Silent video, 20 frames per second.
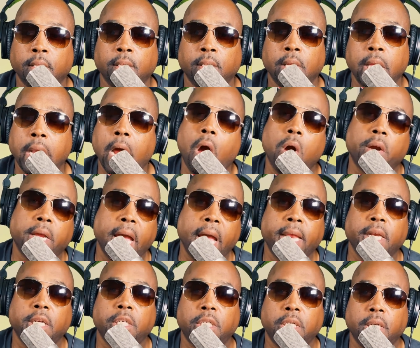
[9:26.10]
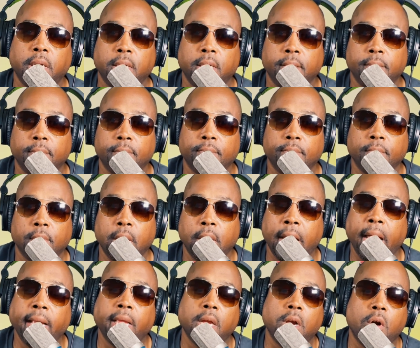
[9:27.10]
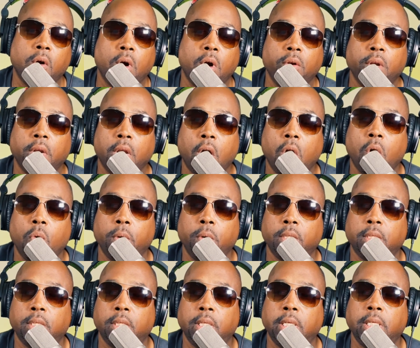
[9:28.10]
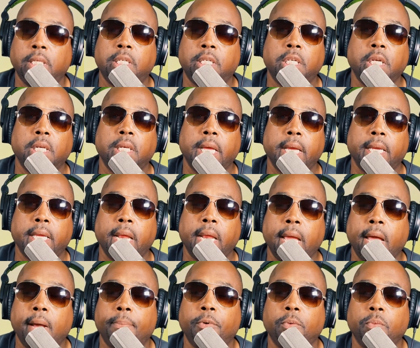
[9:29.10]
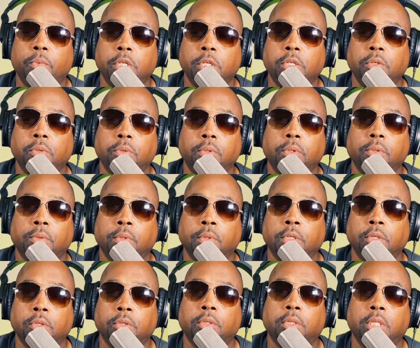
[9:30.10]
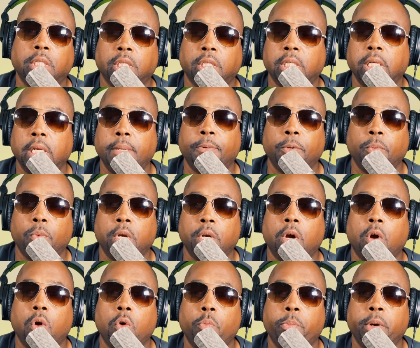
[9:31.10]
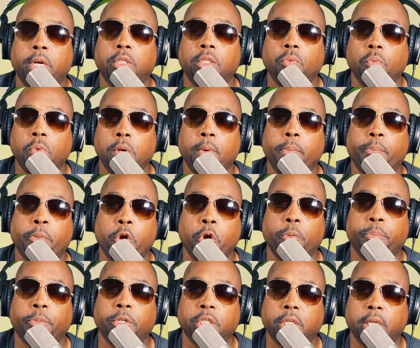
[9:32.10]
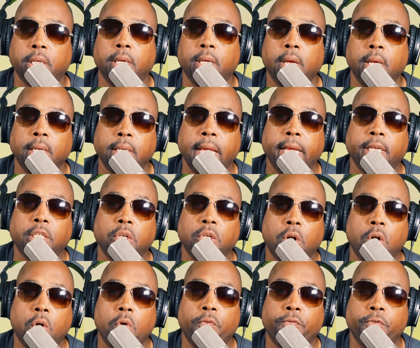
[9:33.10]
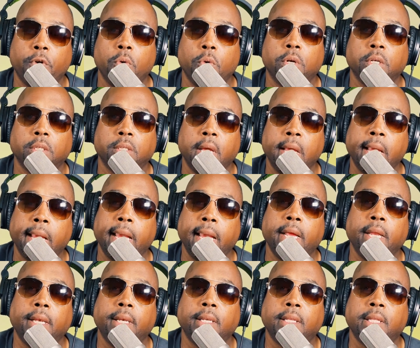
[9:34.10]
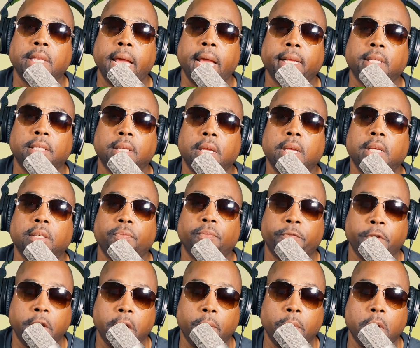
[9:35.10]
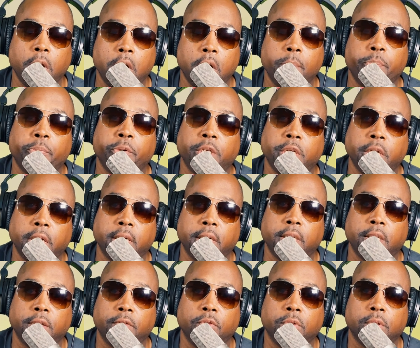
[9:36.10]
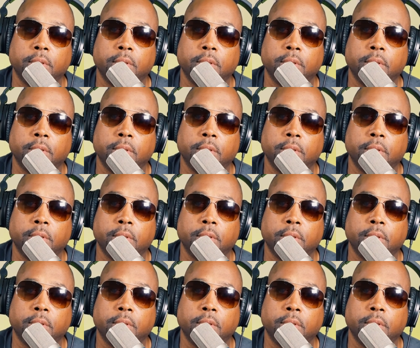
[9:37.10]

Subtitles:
in all kind of shit. And I can go on and on with shit that could happen when you just sleeping with a whole bunch of women purposely. That's your whole focus. And it's very unproductive.